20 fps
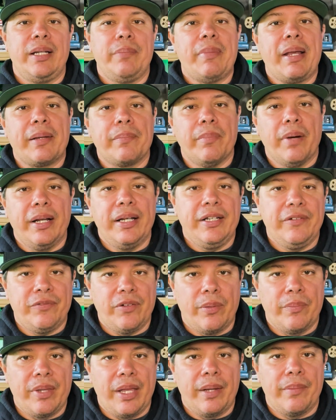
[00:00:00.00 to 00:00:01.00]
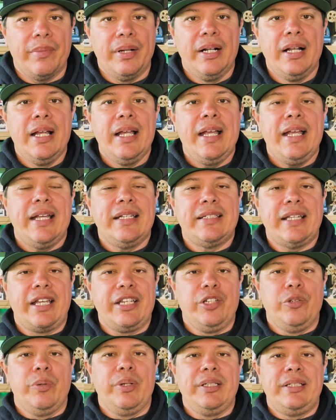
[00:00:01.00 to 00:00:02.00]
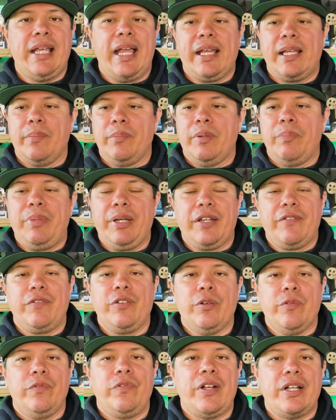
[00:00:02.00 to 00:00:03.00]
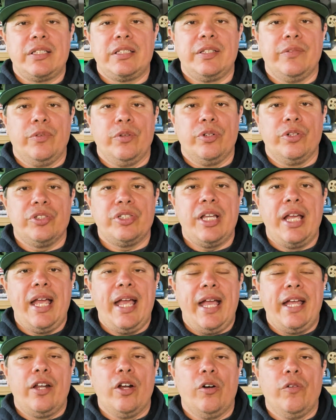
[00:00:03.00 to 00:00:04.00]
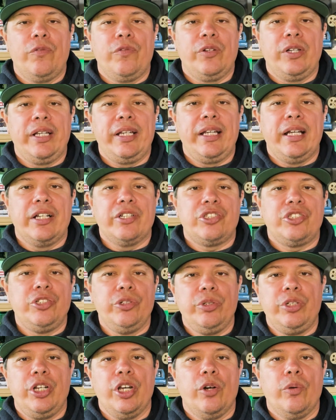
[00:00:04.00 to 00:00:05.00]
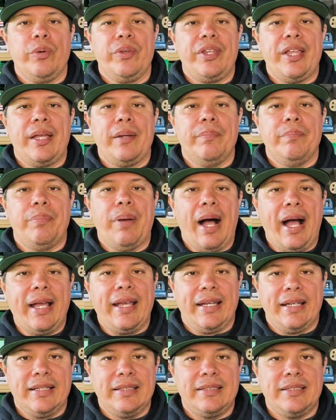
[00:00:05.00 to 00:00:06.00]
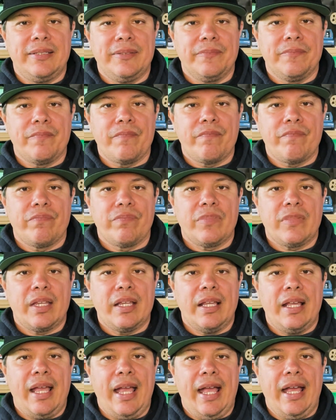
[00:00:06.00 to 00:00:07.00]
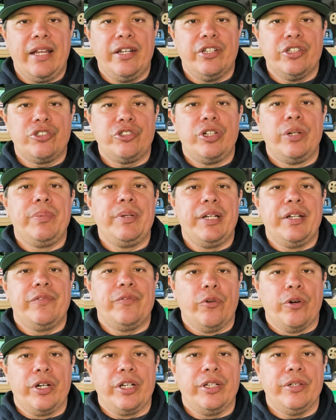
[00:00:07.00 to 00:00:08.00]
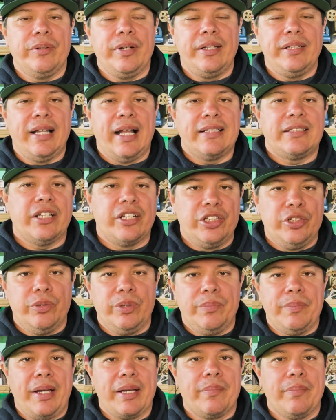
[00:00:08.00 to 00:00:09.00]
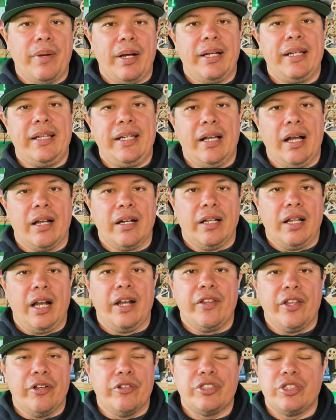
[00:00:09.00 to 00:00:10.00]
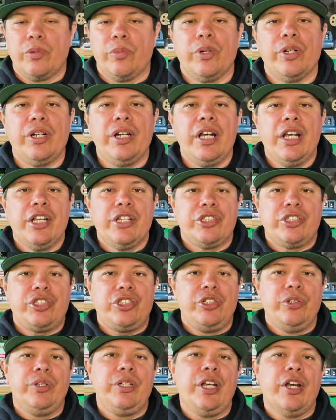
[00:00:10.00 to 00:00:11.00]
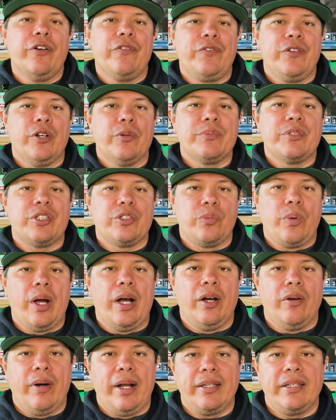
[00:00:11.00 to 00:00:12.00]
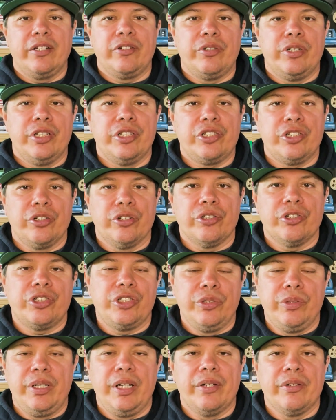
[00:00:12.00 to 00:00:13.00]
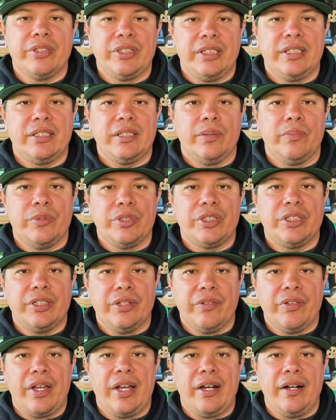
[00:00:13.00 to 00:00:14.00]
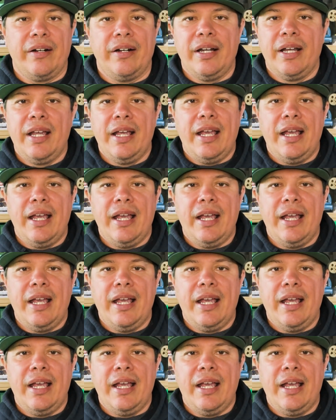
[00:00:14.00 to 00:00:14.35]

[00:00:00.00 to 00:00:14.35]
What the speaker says: and make money from them is that you would take them to big film festivals, and hopefully a studio would then buy it and distribute it for you. And that's how you would make money on a lot of those. There were studio films as well, right? The traditional studio system was still there